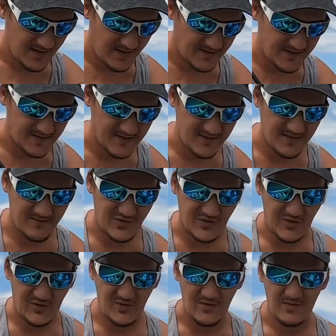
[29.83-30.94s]
it's a
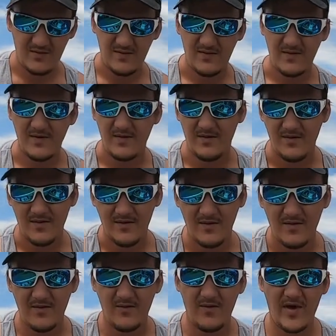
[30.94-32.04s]
simple
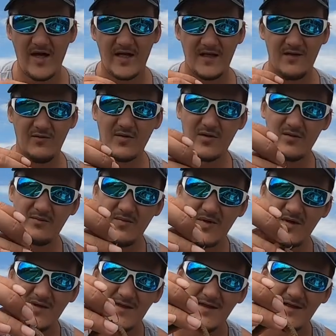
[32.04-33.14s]
wacky worm.
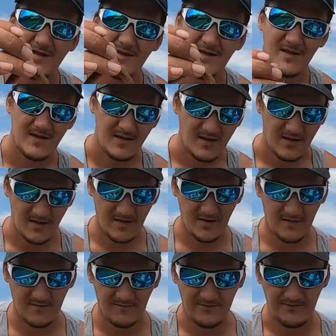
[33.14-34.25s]

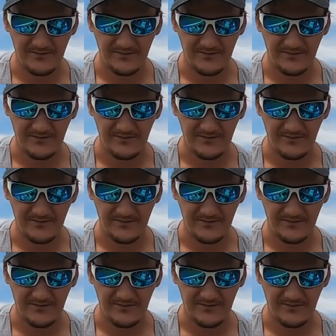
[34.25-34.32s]
Um,